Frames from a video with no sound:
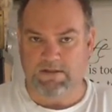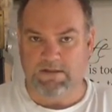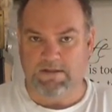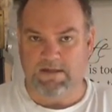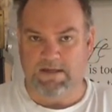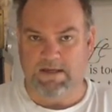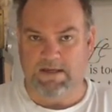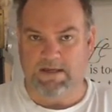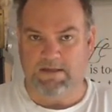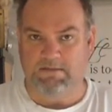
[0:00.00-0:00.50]

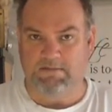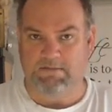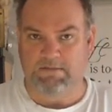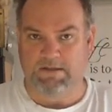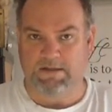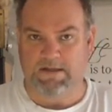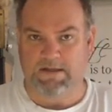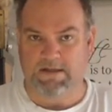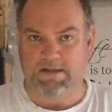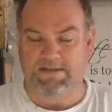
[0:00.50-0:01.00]
and
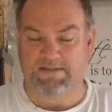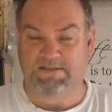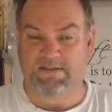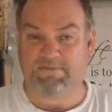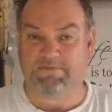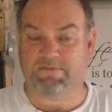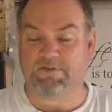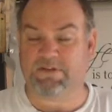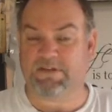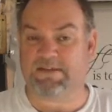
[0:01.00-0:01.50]
is
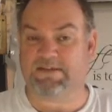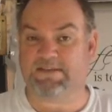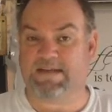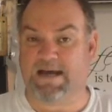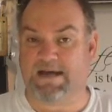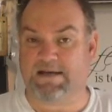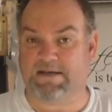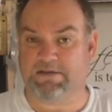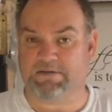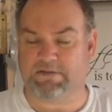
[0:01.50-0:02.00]
different to the
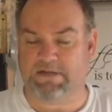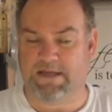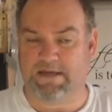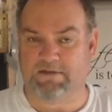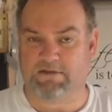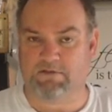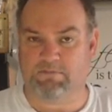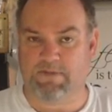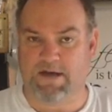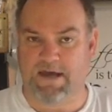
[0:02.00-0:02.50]
Duncan. Now,
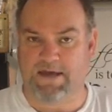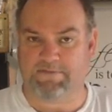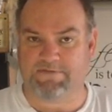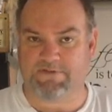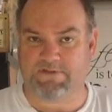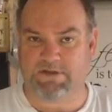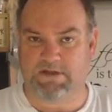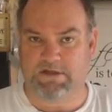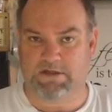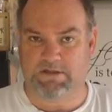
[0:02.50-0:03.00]
you may have
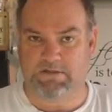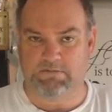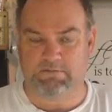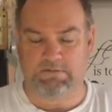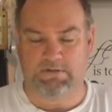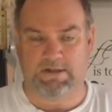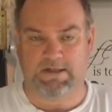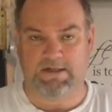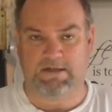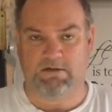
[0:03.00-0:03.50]

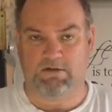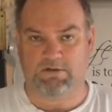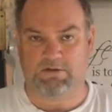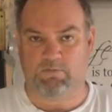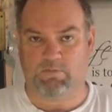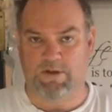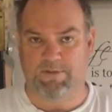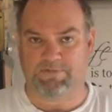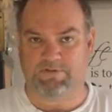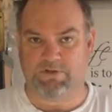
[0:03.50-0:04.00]
seen on the
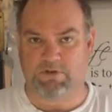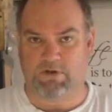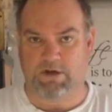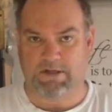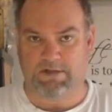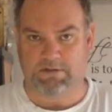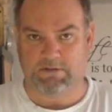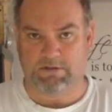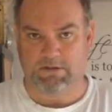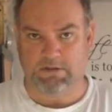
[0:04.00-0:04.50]

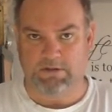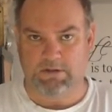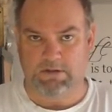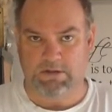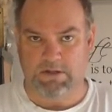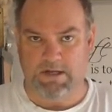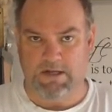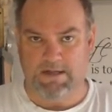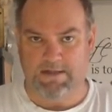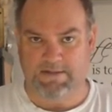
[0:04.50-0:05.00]
website
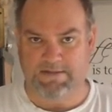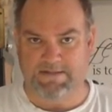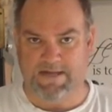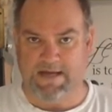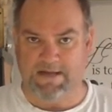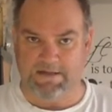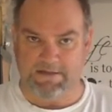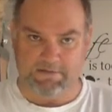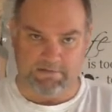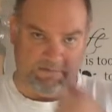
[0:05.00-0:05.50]
the
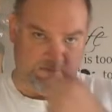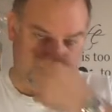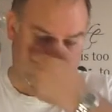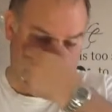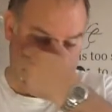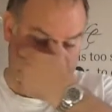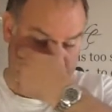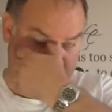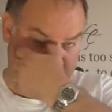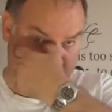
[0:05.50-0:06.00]
Duncan
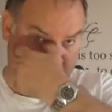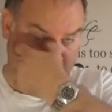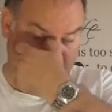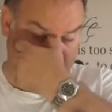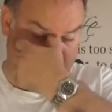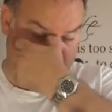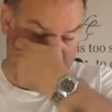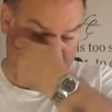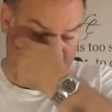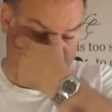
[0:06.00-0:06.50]

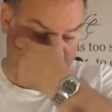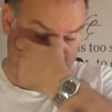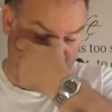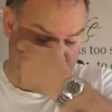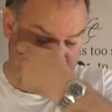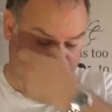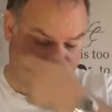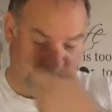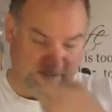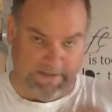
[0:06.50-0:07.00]
Cabernet
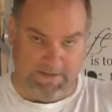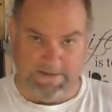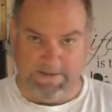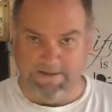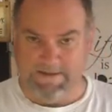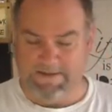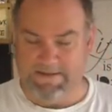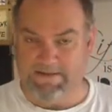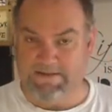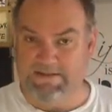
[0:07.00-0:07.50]
previously.
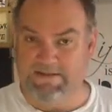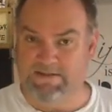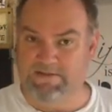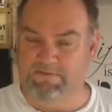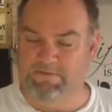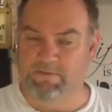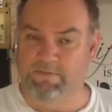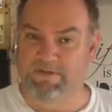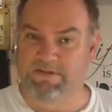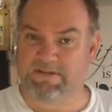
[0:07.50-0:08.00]
This is
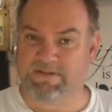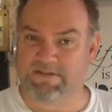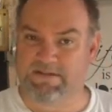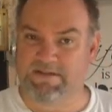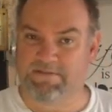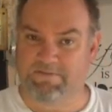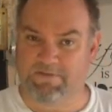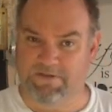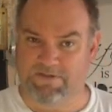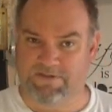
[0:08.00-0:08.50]
from a
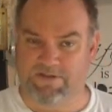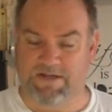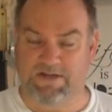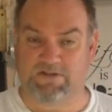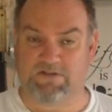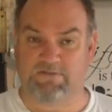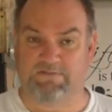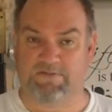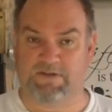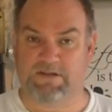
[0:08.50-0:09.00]
different
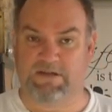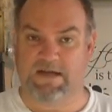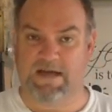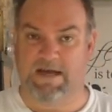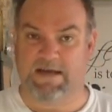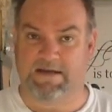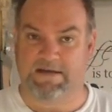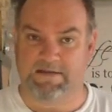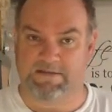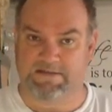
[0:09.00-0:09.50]
section of
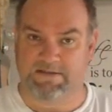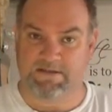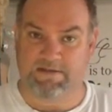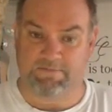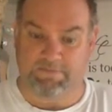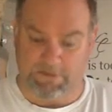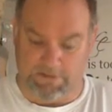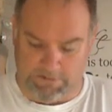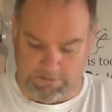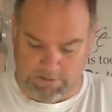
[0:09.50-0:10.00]
vineyard, and it's a
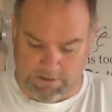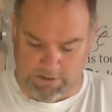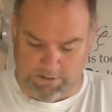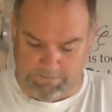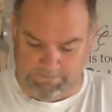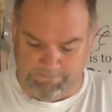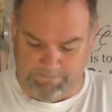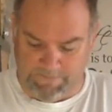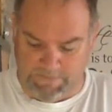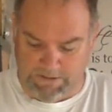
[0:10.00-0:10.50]
different
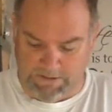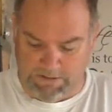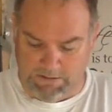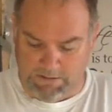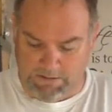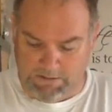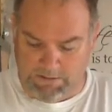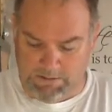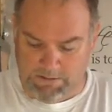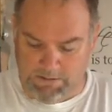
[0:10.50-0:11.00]
clone.
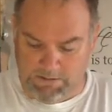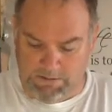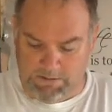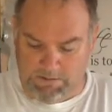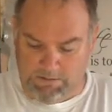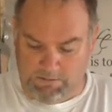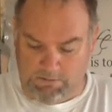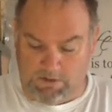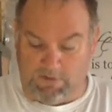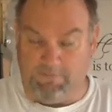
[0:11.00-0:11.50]

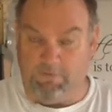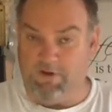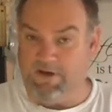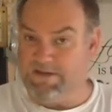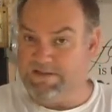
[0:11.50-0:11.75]
Look, I've already